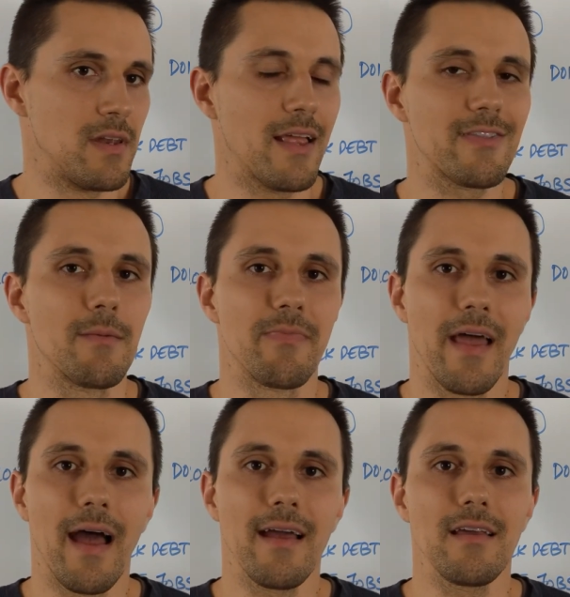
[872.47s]
let them
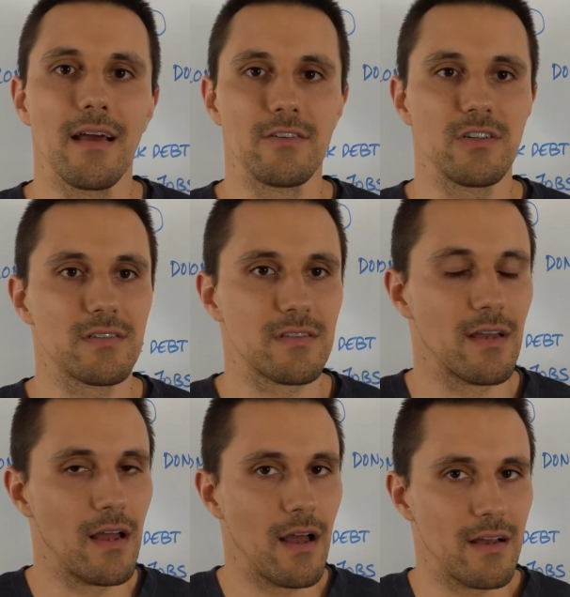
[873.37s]
die and
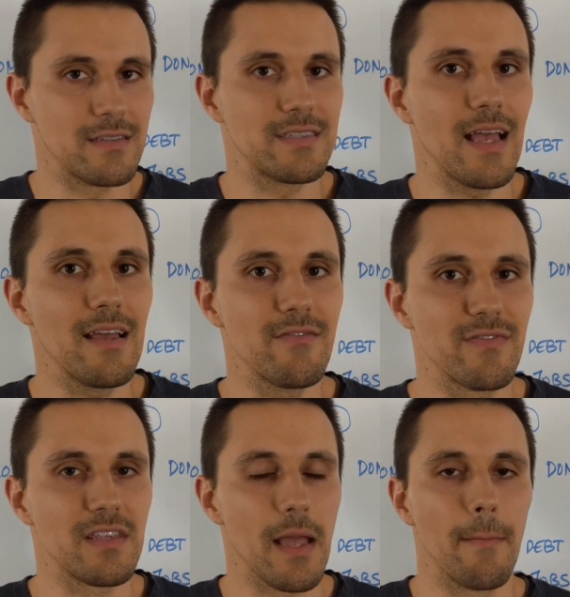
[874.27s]
just
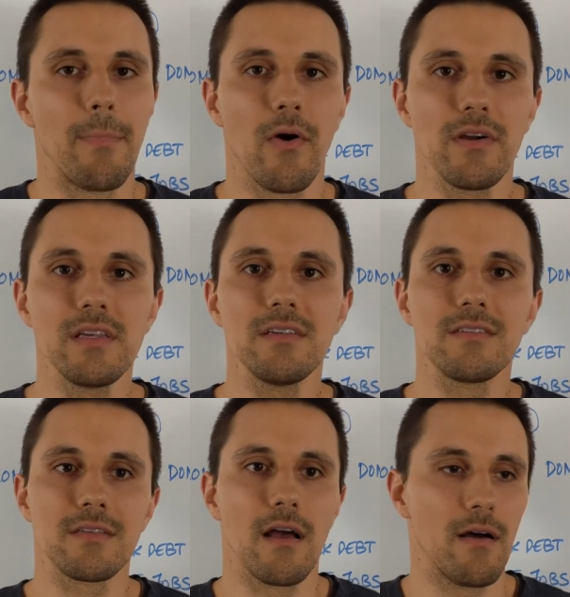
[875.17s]
save the
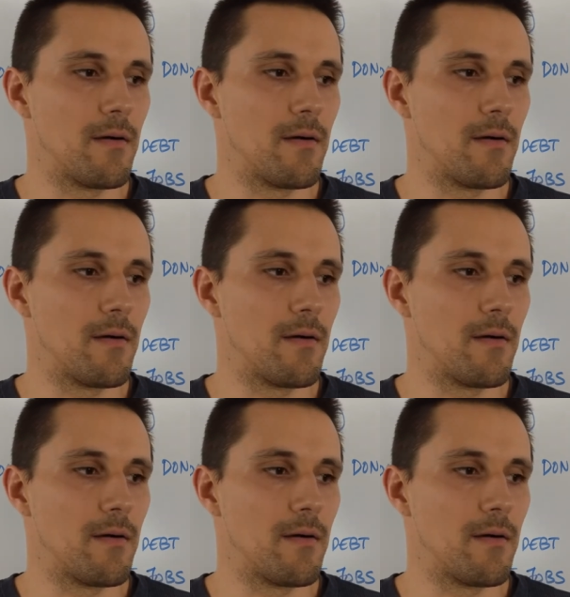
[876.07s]
employees